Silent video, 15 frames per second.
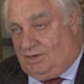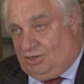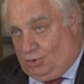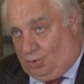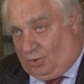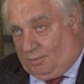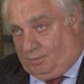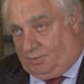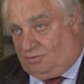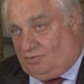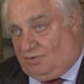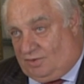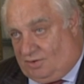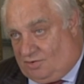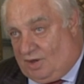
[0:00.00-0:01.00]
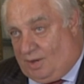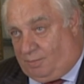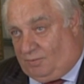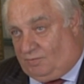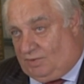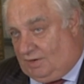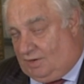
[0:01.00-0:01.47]
Europe to the
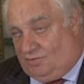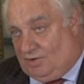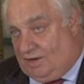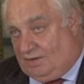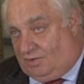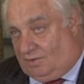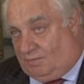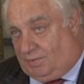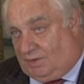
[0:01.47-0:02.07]
top of the agenda,